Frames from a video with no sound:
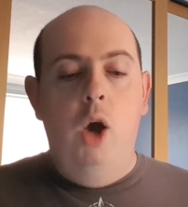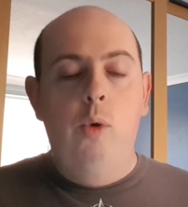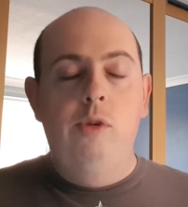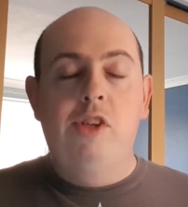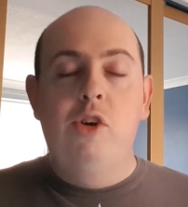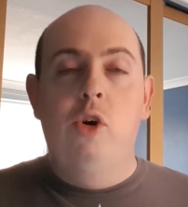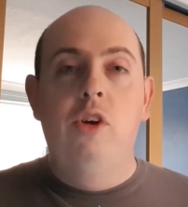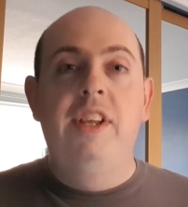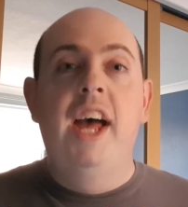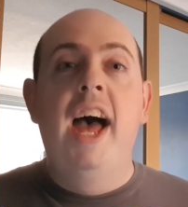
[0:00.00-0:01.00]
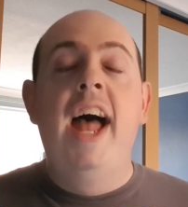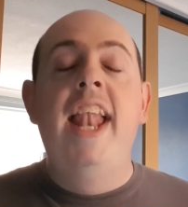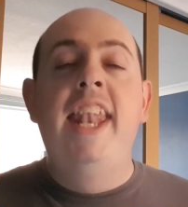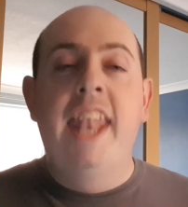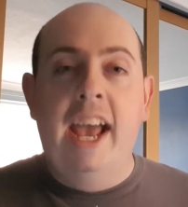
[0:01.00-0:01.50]
who scored
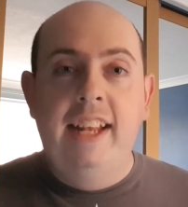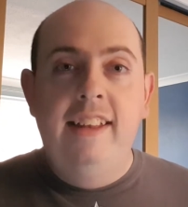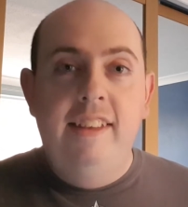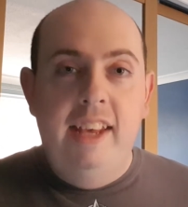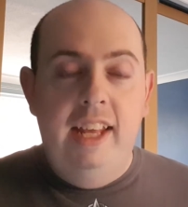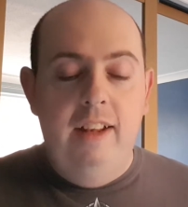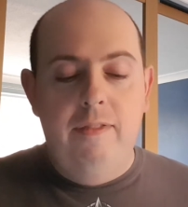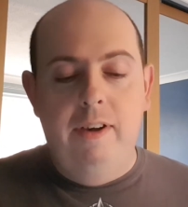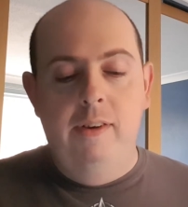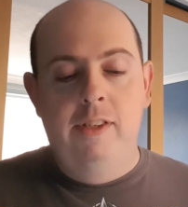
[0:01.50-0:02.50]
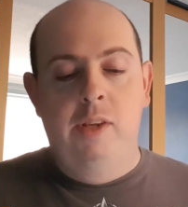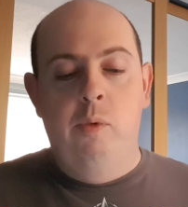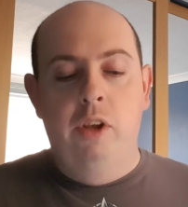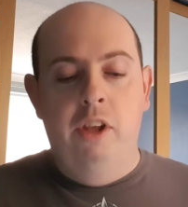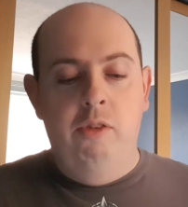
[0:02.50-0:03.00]

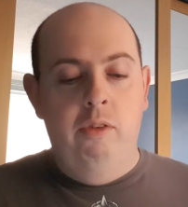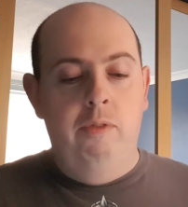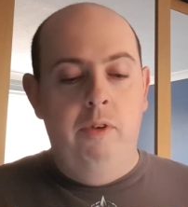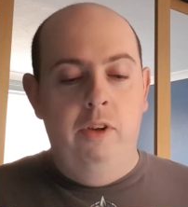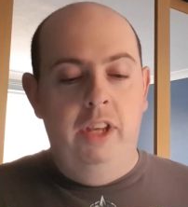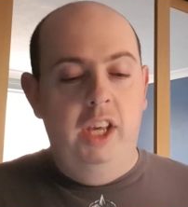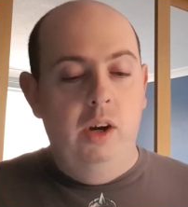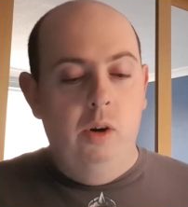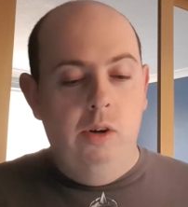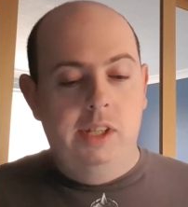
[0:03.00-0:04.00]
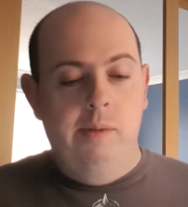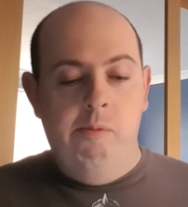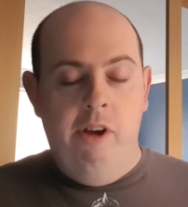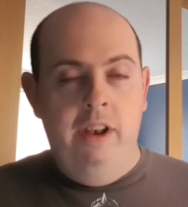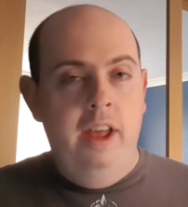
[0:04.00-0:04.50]
19,130.
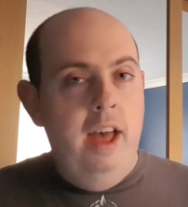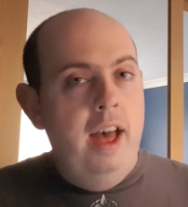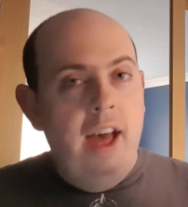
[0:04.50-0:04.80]
Awesome run.